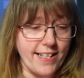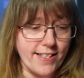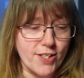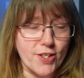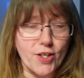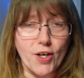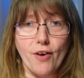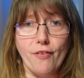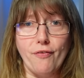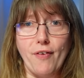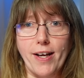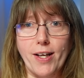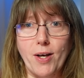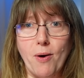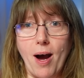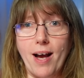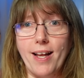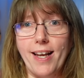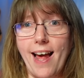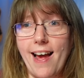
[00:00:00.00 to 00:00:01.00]
stuff. I
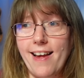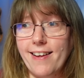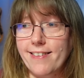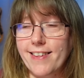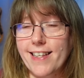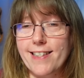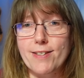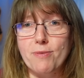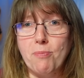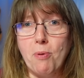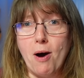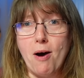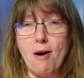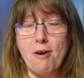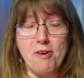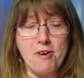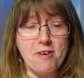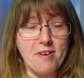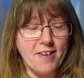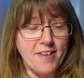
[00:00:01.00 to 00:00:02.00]
quite like this one.
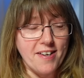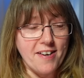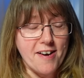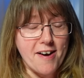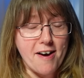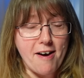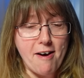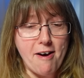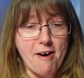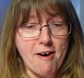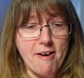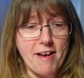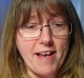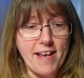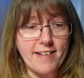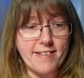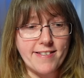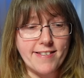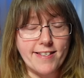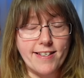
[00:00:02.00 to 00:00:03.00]

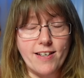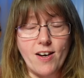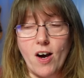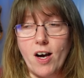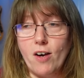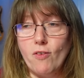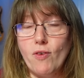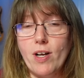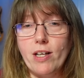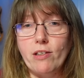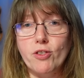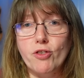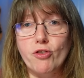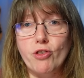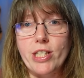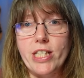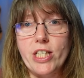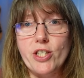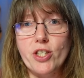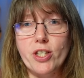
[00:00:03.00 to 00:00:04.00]
It's got a real
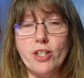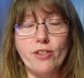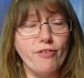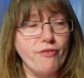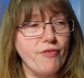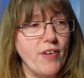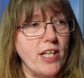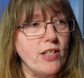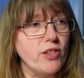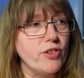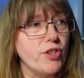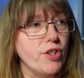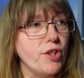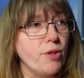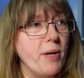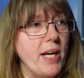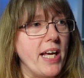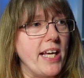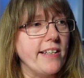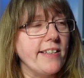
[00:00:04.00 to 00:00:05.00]
traditional feel to
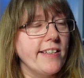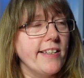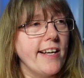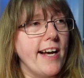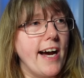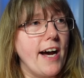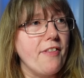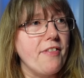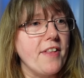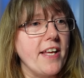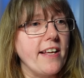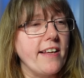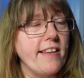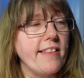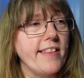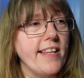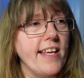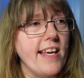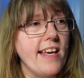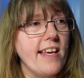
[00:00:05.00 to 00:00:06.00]
it. I think
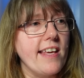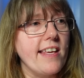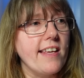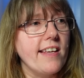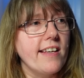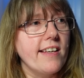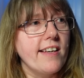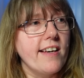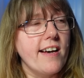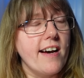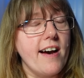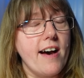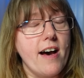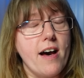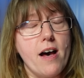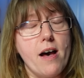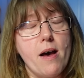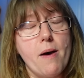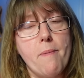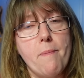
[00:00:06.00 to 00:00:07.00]
the
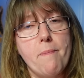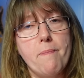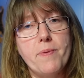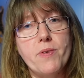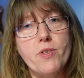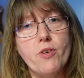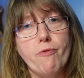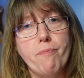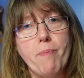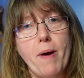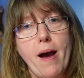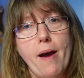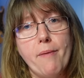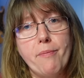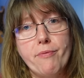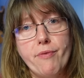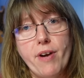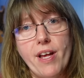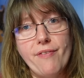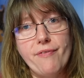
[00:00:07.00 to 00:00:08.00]
sort of pipe
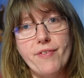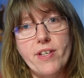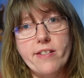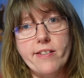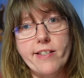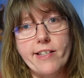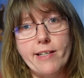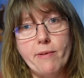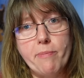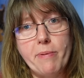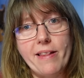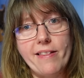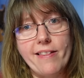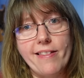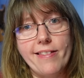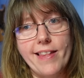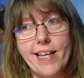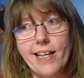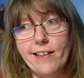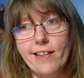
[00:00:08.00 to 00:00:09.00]
riff is going to be the
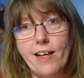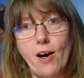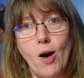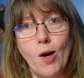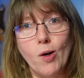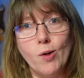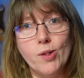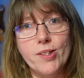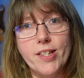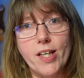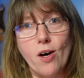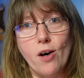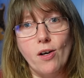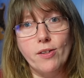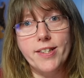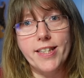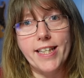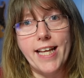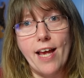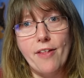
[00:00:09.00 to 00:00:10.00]
thing that holds it all
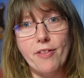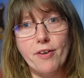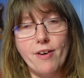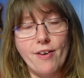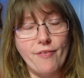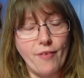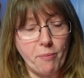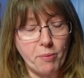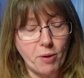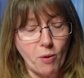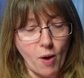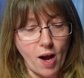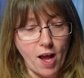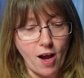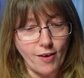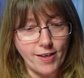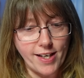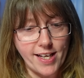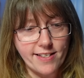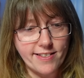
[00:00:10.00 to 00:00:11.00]
together, if I'm quite
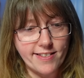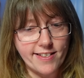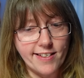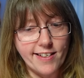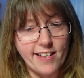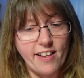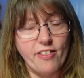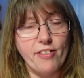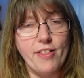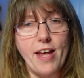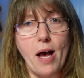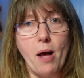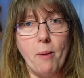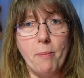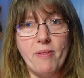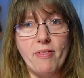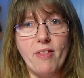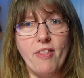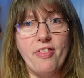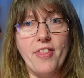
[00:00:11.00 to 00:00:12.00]
honest. That'll
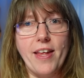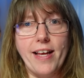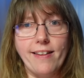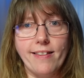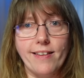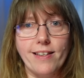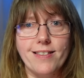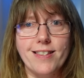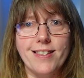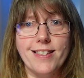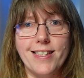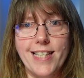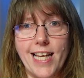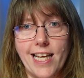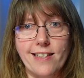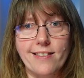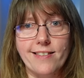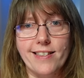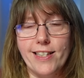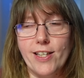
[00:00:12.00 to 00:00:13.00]
be the thing that
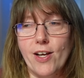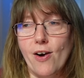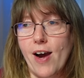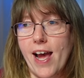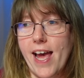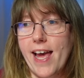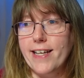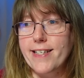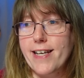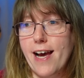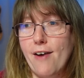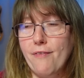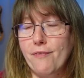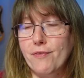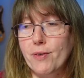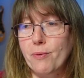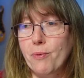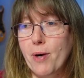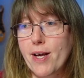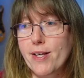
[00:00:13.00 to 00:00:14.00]
sticks in your head
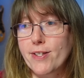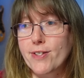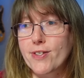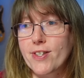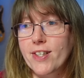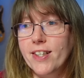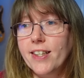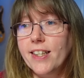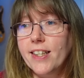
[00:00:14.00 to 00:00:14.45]
afterwards.